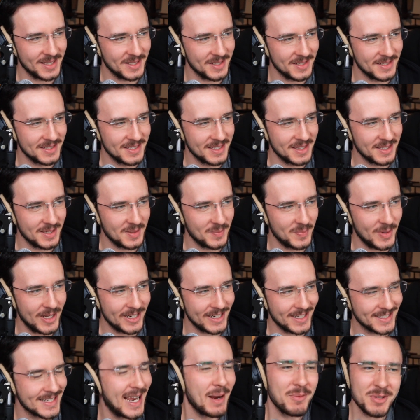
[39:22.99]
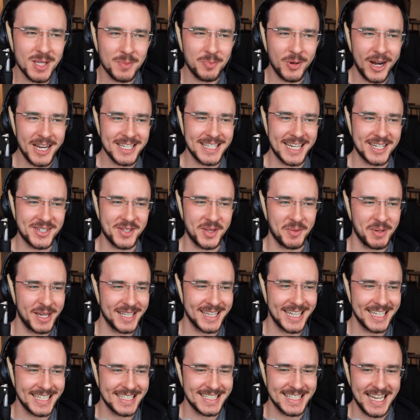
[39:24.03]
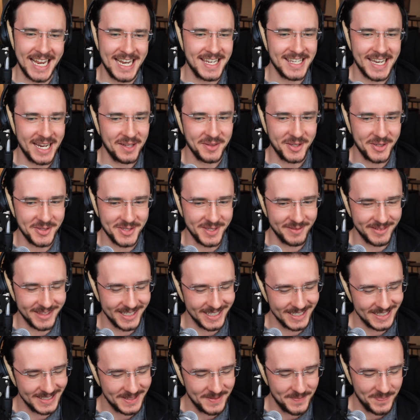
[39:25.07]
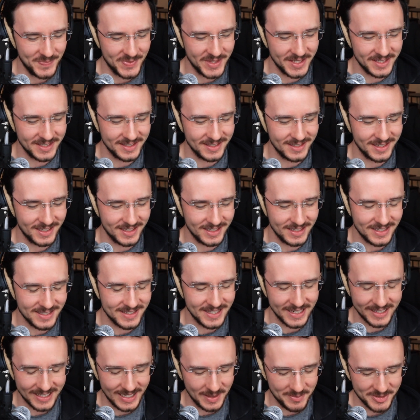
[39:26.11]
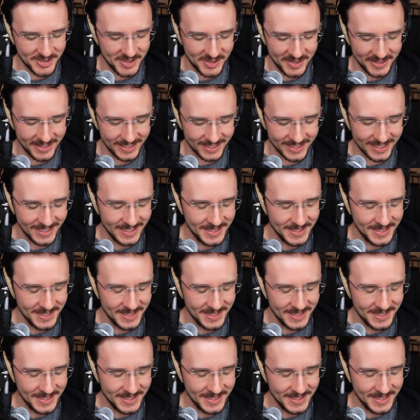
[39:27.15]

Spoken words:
the podcast. I was surprised actually. We had like 10 downloads of the second episode, I think.